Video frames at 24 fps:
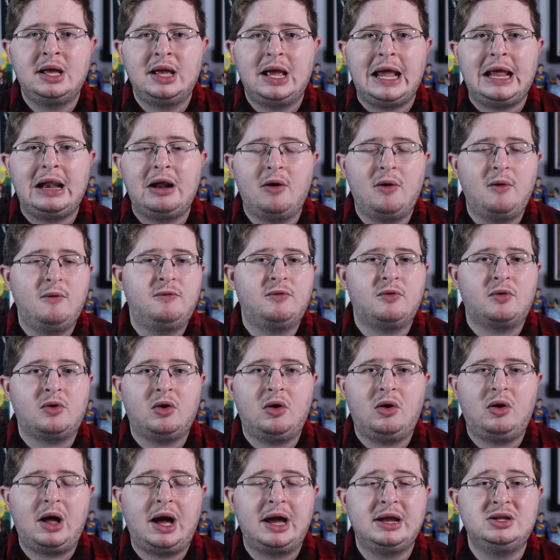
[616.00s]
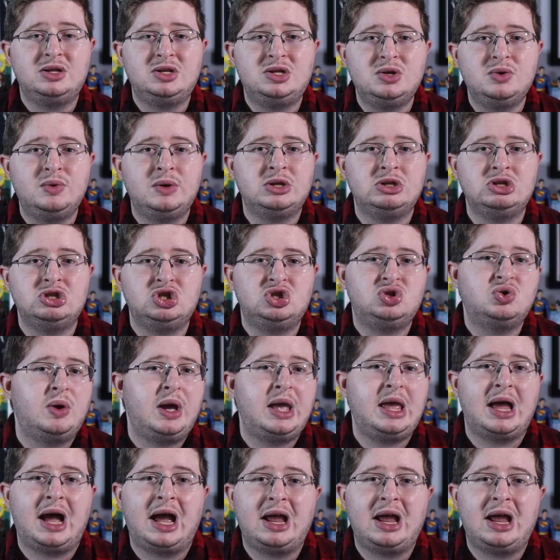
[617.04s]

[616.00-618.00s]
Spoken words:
and overall, I do enjoy it.